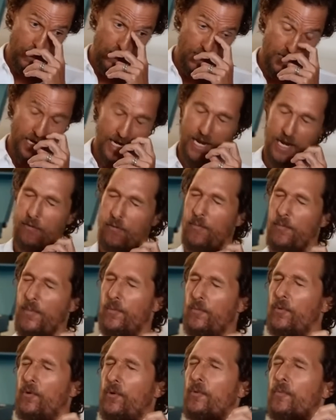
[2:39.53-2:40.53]
I
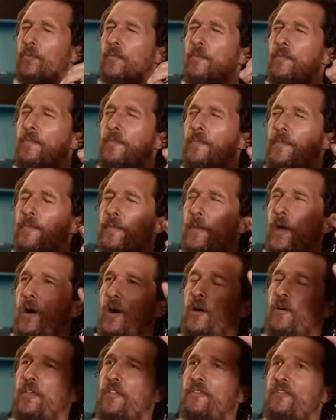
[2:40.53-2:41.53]
remember
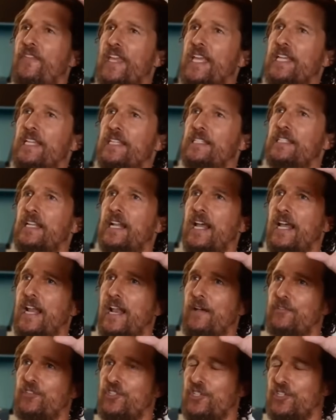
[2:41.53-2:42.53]
all the things that I
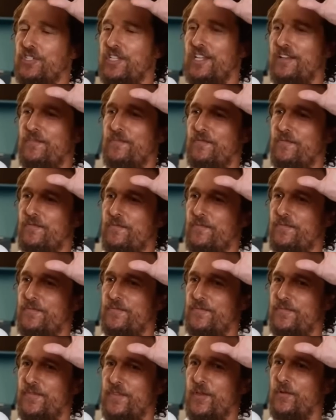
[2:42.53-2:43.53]
was just going
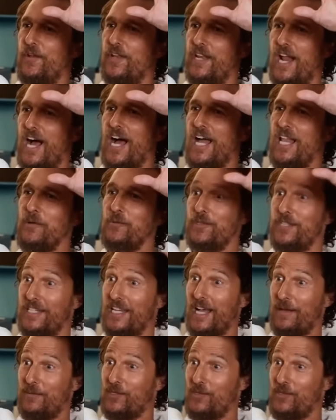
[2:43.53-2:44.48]
into Hollywood at the time.